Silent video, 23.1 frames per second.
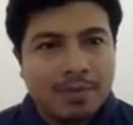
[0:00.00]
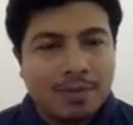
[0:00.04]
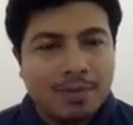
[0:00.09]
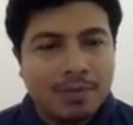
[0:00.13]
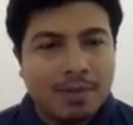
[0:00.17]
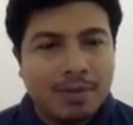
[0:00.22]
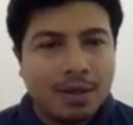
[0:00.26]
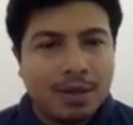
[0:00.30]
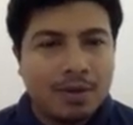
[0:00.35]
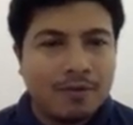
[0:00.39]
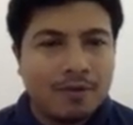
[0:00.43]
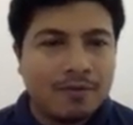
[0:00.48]

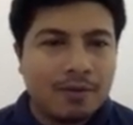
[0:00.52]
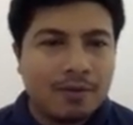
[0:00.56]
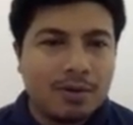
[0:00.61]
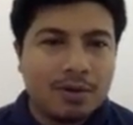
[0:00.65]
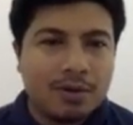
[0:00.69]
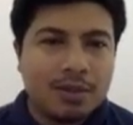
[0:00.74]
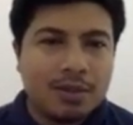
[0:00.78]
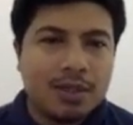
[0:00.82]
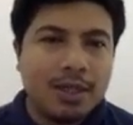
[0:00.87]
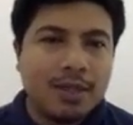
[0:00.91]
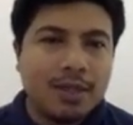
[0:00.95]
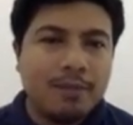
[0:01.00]
But of
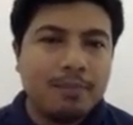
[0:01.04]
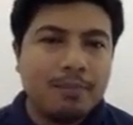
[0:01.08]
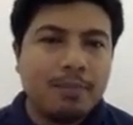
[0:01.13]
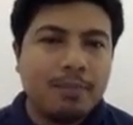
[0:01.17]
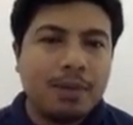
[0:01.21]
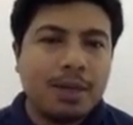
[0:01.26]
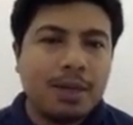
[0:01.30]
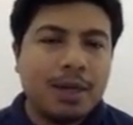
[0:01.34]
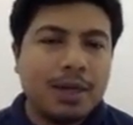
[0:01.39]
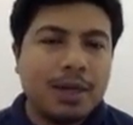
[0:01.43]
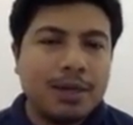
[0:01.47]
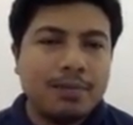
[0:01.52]
course, the
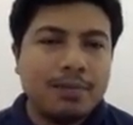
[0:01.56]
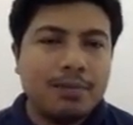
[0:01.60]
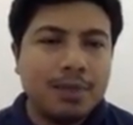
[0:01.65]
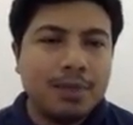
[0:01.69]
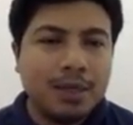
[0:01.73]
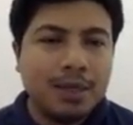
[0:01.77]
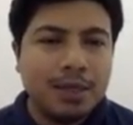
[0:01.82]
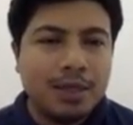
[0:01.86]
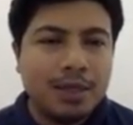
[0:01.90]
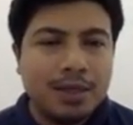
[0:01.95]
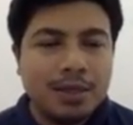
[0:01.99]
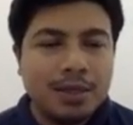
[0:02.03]
implied
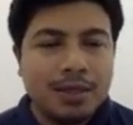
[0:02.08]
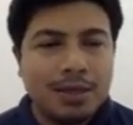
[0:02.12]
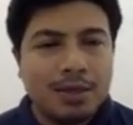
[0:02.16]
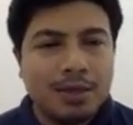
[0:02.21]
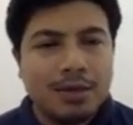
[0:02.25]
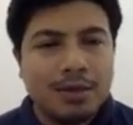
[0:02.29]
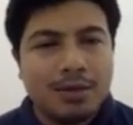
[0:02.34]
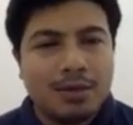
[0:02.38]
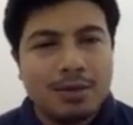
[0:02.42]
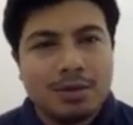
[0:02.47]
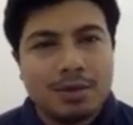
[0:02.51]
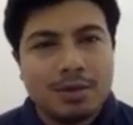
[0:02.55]
meaning in
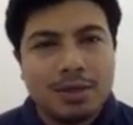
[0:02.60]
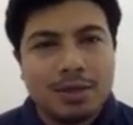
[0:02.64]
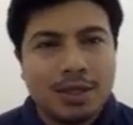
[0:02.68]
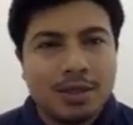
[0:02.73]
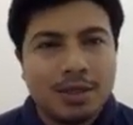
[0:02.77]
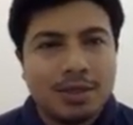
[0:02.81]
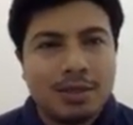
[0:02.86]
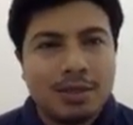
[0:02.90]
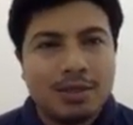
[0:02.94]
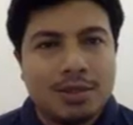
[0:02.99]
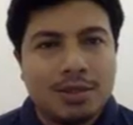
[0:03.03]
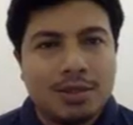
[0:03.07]
your
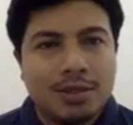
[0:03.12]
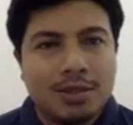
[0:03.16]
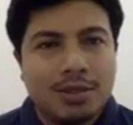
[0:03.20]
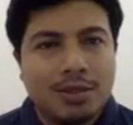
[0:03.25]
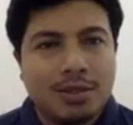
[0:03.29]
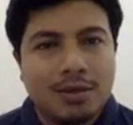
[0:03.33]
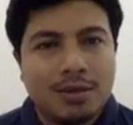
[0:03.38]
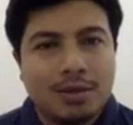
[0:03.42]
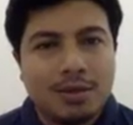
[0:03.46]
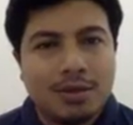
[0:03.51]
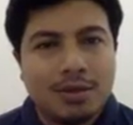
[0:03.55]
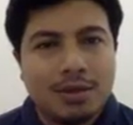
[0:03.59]
sentence, in
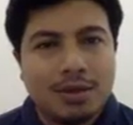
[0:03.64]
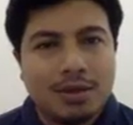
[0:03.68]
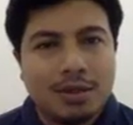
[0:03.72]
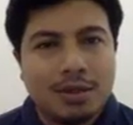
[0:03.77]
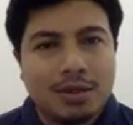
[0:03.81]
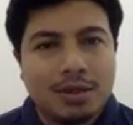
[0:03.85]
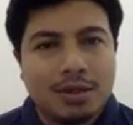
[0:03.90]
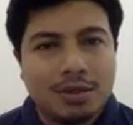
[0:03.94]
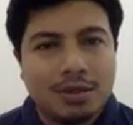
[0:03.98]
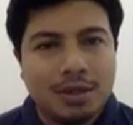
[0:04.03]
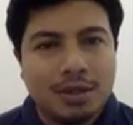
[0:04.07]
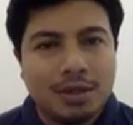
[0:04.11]
your
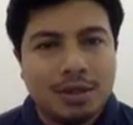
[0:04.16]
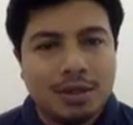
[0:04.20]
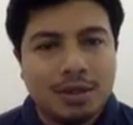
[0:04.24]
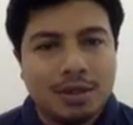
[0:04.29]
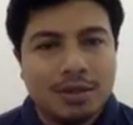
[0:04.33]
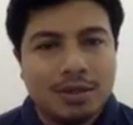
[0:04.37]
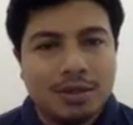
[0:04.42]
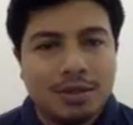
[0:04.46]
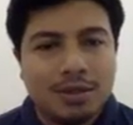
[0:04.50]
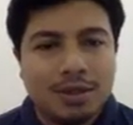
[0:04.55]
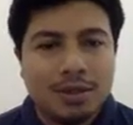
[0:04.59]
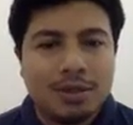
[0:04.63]
conditional
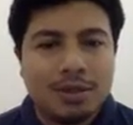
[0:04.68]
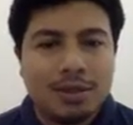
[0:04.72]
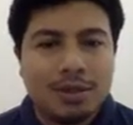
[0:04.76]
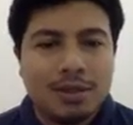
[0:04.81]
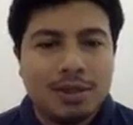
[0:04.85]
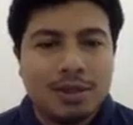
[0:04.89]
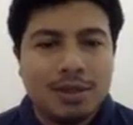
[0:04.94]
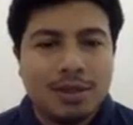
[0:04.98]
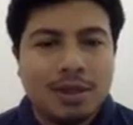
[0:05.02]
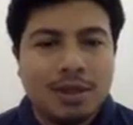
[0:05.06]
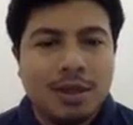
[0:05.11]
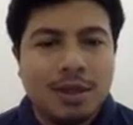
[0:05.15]
sentence, is
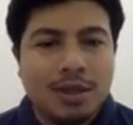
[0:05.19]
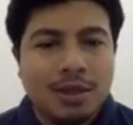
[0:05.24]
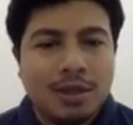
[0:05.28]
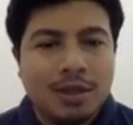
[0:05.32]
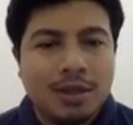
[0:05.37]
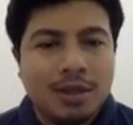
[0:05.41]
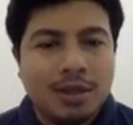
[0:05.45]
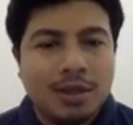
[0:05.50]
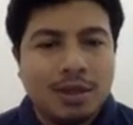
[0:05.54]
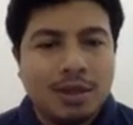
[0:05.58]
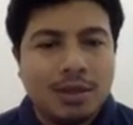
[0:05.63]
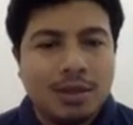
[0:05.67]

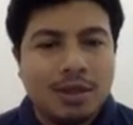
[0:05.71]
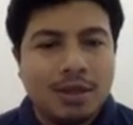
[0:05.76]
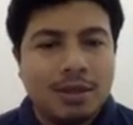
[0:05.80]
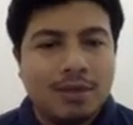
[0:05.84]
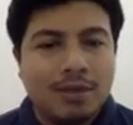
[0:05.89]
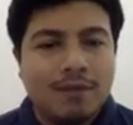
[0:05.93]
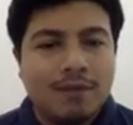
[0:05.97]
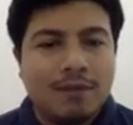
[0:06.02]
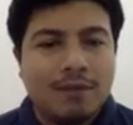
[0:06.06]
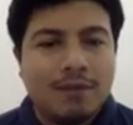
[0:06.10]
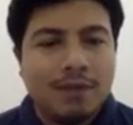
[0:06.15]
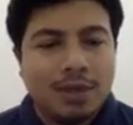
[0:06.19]

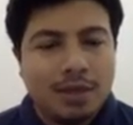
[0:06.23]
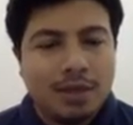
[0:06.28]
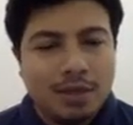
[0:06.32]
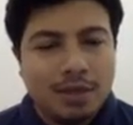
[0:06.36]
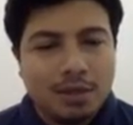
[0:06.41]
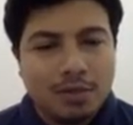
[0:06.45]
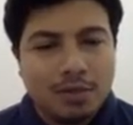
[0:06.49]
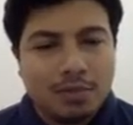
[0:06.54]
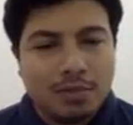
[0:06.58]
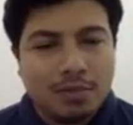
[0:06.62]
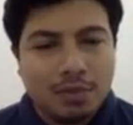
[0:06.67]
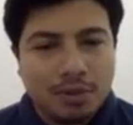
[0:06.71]
if it
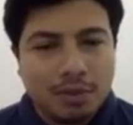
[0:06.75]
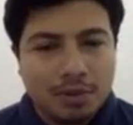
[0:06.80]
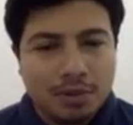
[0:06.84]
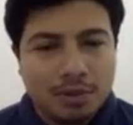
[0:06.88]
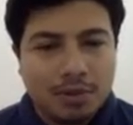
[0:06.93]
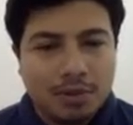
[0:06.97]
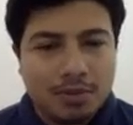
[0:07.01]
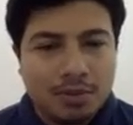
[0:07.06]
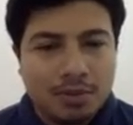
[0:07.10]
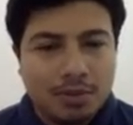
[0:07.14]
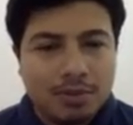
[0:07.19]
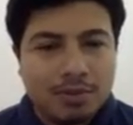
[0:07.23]
is
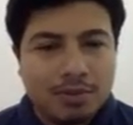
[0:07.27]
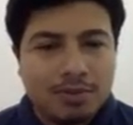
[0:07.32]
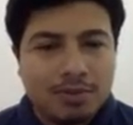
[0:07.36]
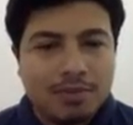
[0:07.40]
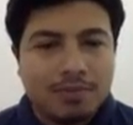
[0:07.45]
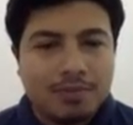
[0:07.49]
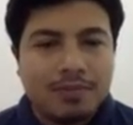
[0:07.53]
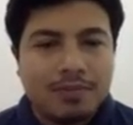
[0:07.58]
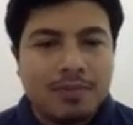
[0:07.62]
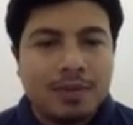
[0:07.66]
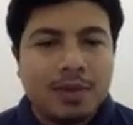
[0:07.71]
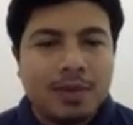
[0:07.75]
possible.
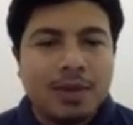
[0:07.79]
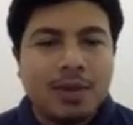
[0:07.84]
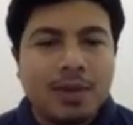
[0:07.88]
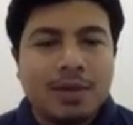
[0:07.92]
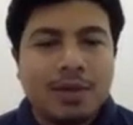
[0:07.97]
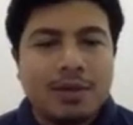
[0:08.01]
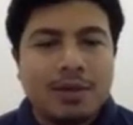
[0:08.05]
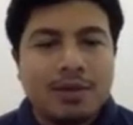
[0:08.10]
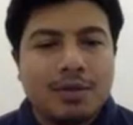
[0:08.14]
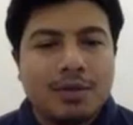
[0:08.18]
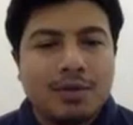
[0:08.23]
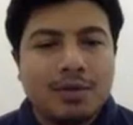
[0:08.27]

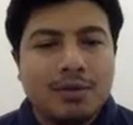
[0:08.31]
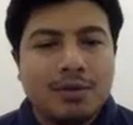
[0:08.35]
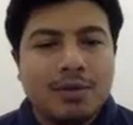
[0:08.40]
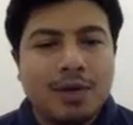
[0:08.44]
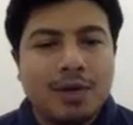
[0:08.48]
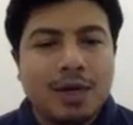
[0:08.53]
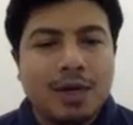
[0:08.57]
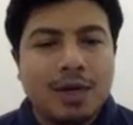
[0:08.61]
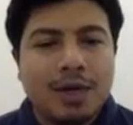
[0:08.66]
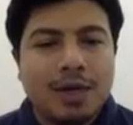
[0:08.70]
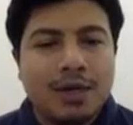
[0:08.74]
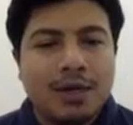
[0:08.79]
So you
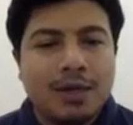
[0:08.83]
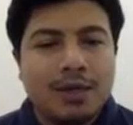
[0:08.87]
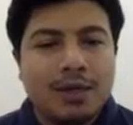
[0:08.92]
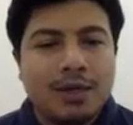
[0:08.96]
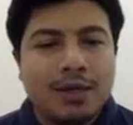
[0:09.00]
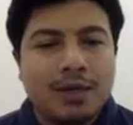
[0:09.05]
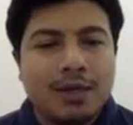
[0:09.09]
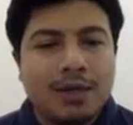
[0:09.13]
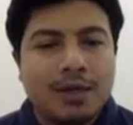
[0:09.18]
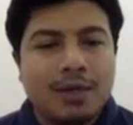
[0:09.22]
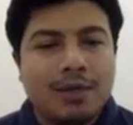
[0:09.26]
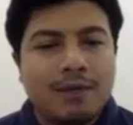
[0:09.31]
hide
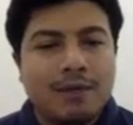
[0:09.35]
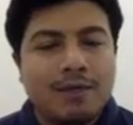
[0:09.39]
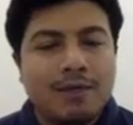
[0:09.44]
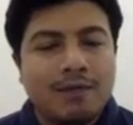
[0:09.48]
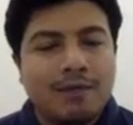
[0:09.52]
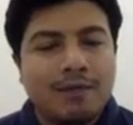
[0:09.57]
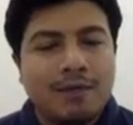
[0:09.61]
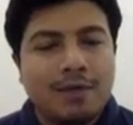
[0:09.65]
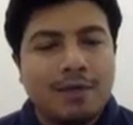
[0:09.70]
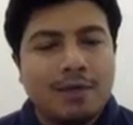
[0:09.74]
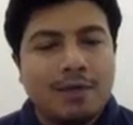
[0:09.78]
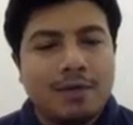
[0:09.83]
the
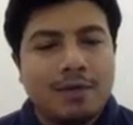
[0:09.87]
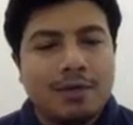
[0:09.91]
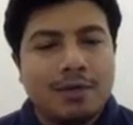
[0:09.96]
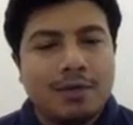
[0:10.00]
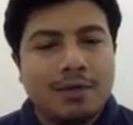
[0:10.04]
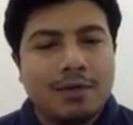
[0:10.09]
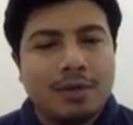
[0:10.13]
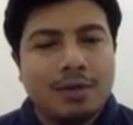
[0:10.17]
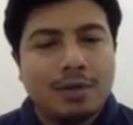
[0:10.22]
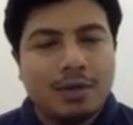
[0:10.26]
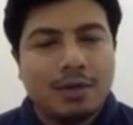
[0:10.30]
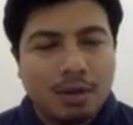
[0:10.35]
if
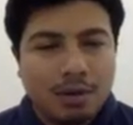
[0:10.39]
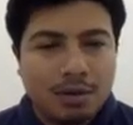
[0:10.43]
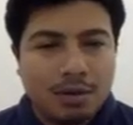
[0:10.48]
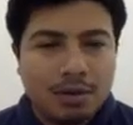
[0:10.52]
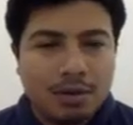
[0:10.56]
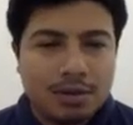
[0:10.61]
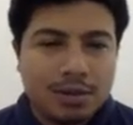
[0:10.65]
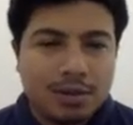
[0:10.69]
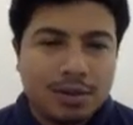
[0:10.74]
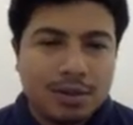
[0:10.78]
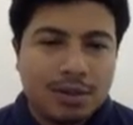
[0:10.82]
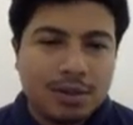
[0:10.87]

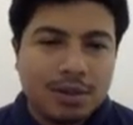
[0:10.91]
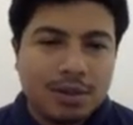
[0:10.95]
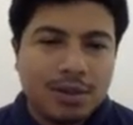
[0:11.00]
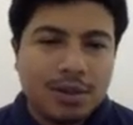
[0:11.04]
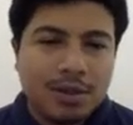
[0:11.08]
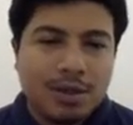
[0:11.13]
clause,